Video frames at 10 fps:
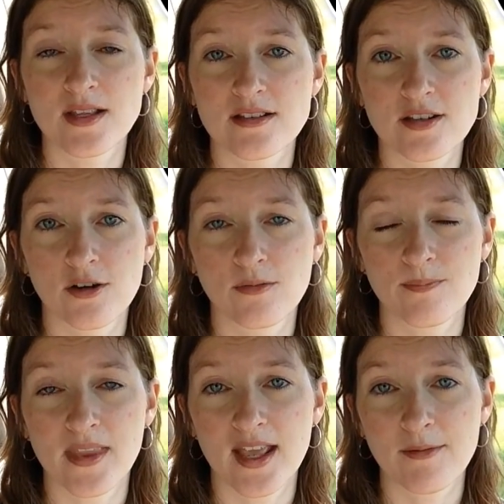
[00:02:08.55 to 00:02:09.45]
So
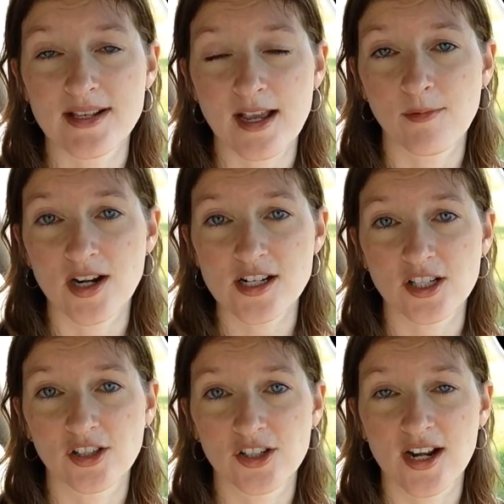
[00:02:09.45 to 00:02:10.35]
anyways, I wanted to
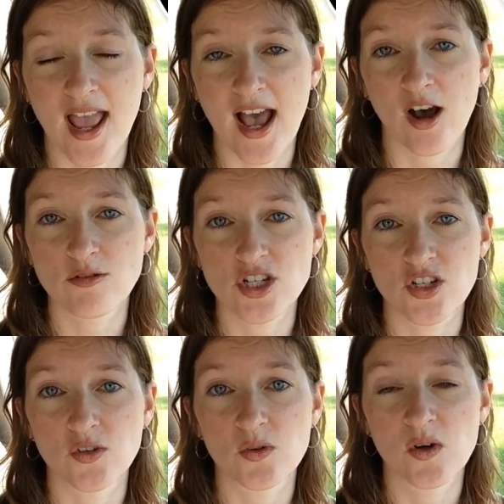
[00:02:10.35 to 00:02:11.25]
learn how
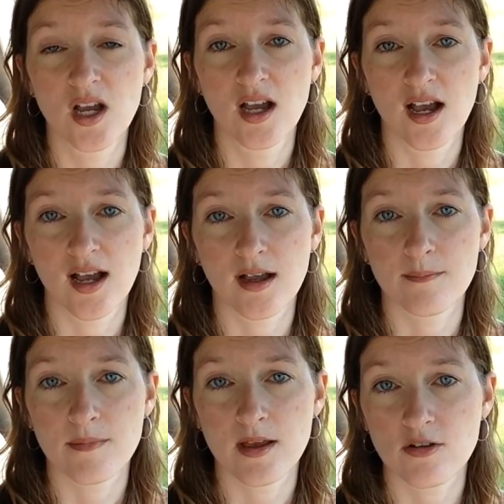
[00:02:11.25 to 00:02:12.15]
to
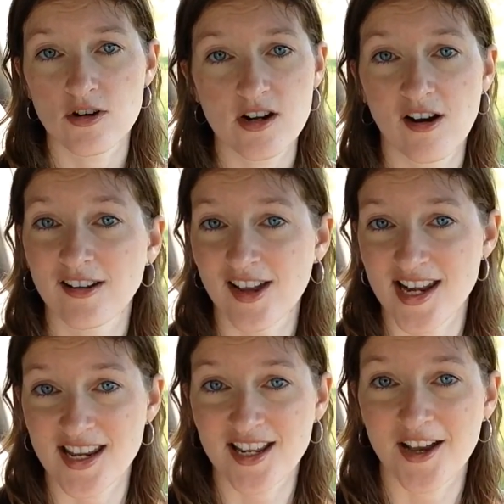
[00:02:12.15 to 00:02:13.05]
earn an
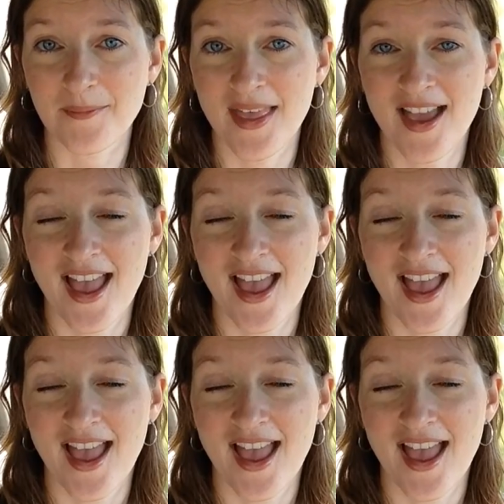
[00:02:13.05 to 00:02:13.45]
online income.